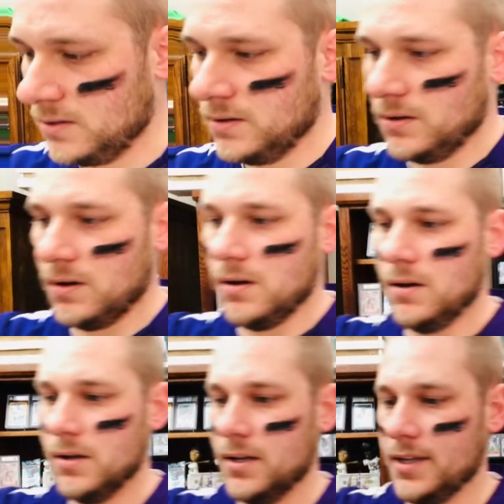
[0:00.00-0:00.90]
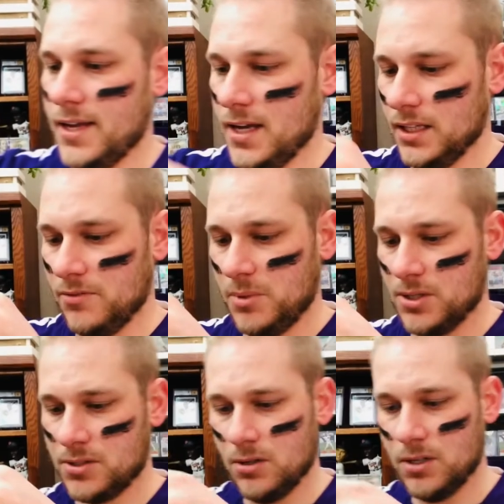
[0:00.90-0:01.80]
Oh, can't live in
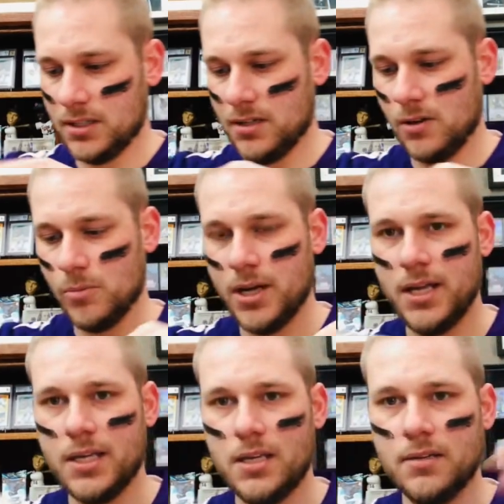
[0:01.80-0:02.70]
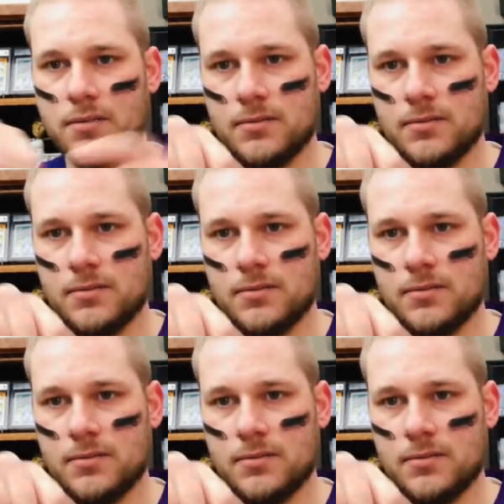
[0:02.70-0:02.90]
Minnesota without a Homer Hanky.